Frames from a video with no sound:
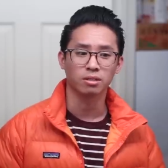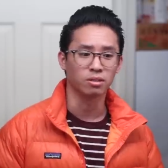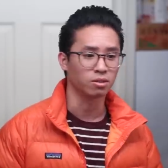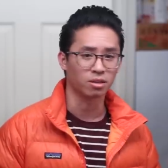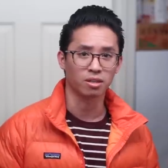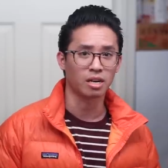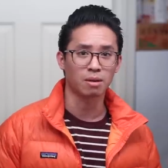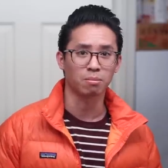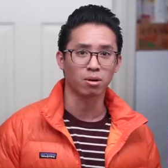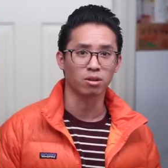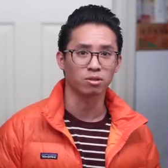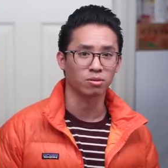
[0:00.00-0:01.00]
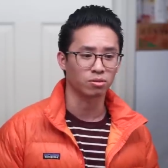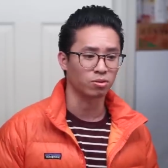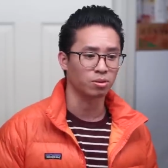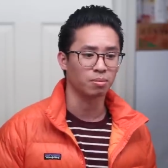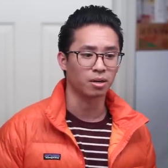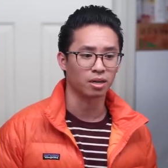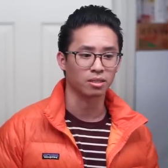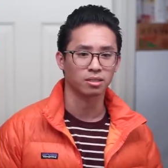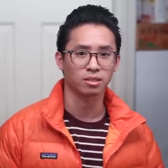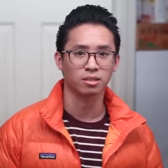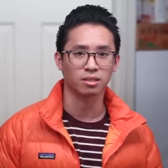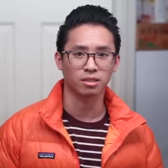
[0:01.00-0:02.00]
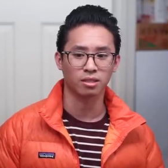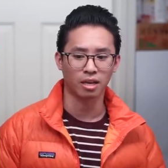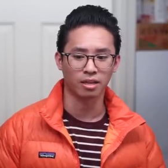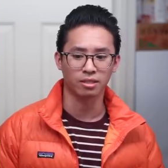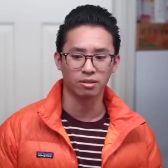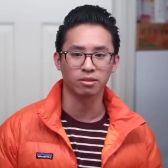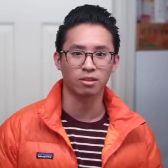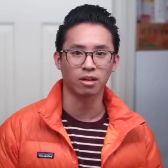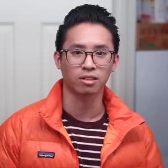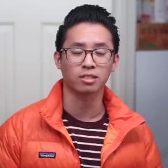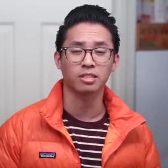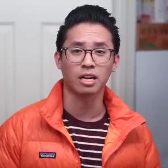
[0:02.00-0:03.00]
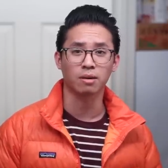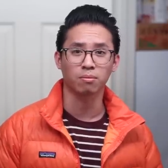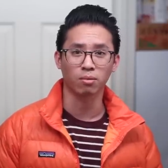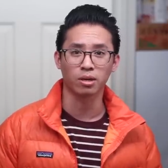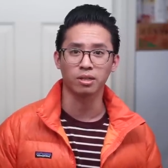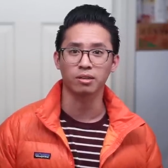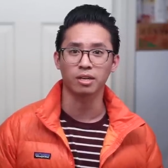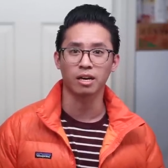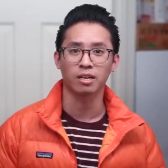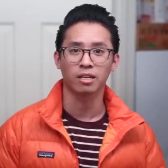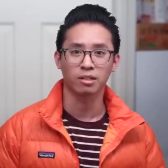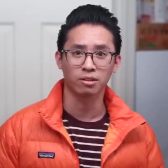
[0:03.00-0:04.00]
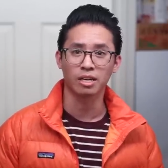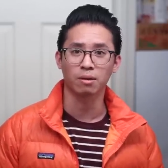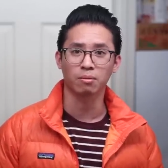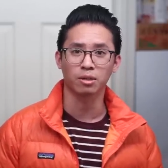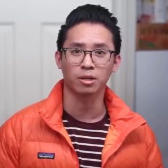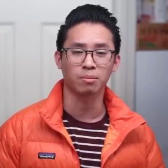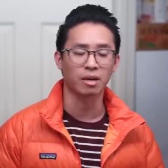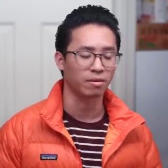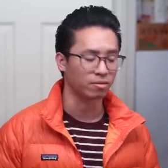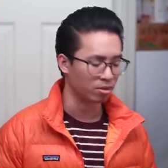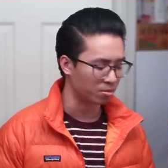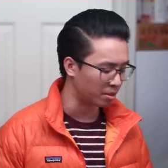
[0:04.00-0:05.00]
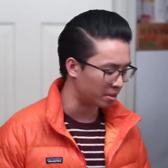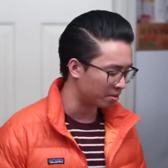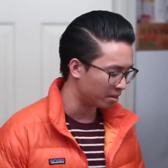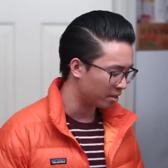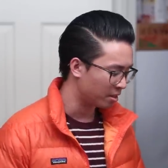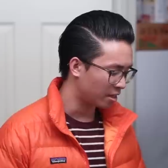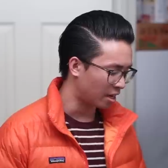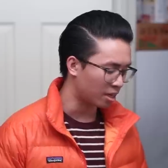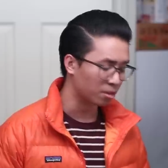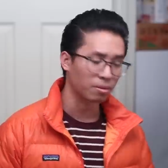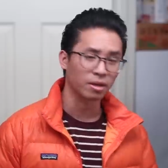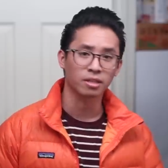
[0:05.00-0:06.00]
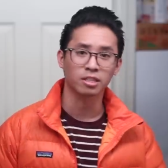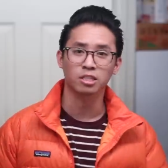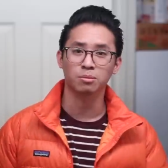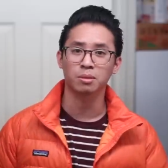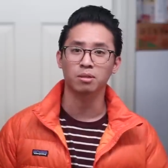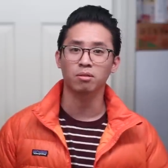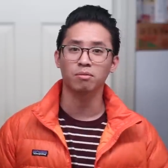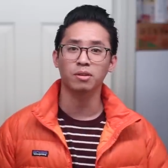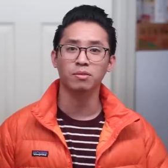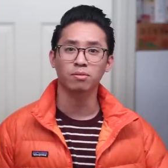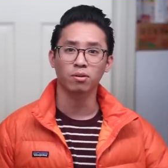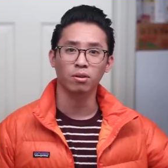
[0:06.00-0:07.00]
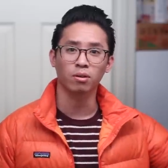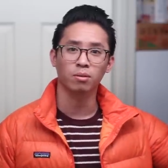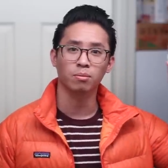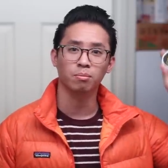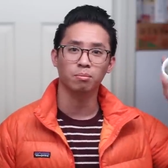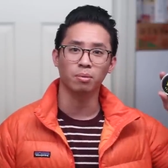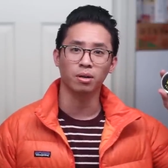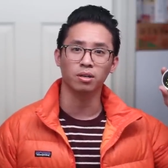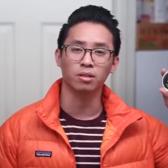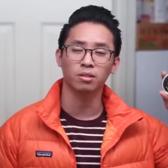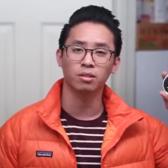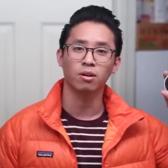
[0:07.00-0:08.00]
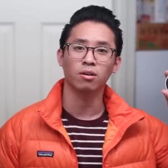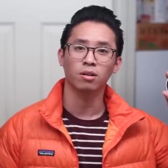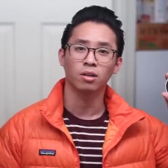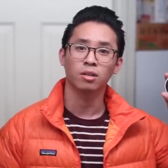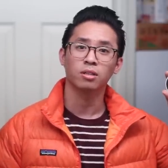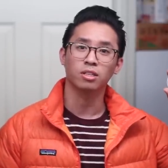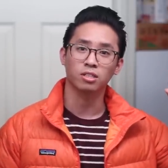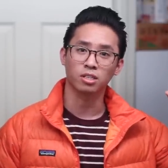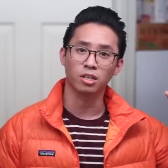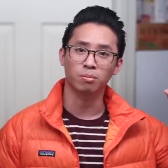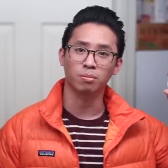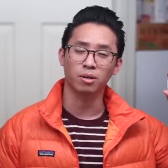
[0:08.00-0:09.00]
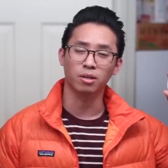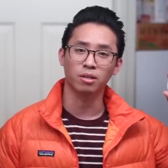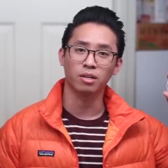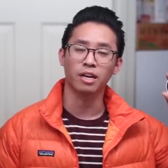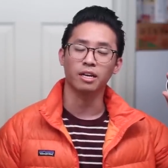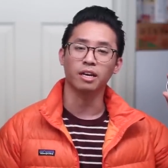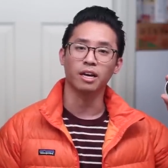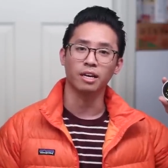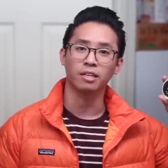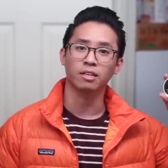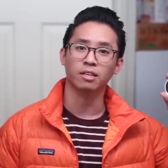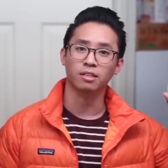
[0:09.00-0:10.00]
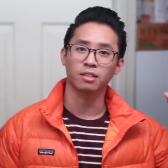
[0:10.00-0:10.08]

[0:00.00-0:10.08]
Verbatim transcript: you can get Murray's for three bucks like you understand what you get you get what you pay for but either way this has been a review for Byrd, the Slick Byrd, aka